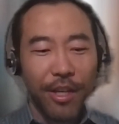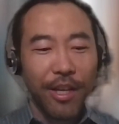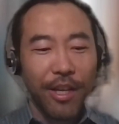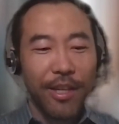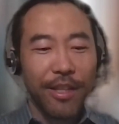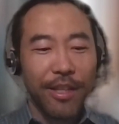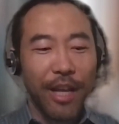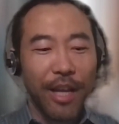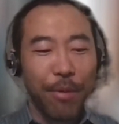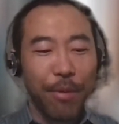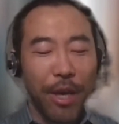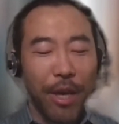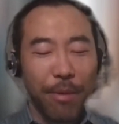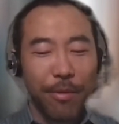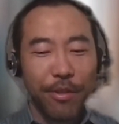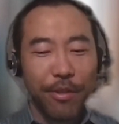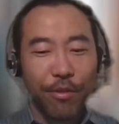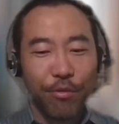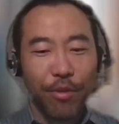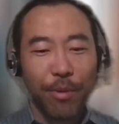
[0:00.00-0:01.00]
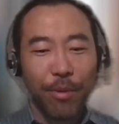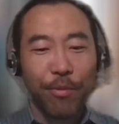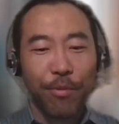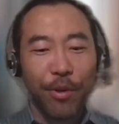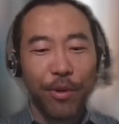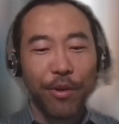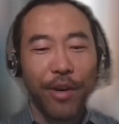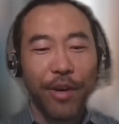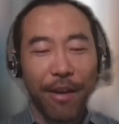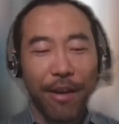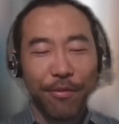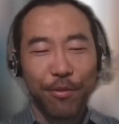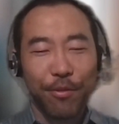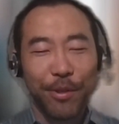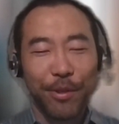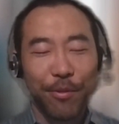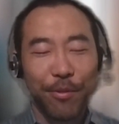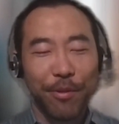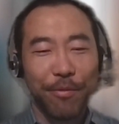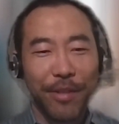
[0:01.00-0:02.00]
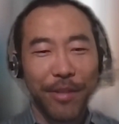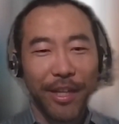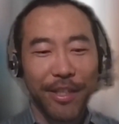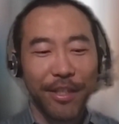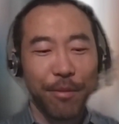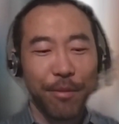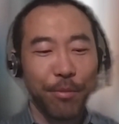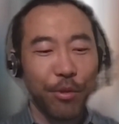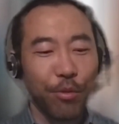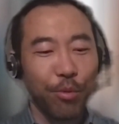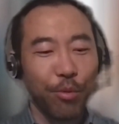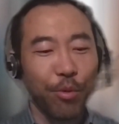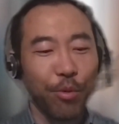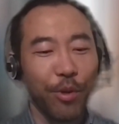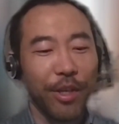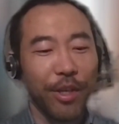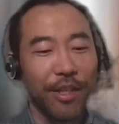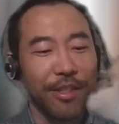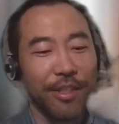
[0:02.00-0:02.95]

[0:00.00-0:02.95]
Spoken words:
that payment stream will have to be reflected between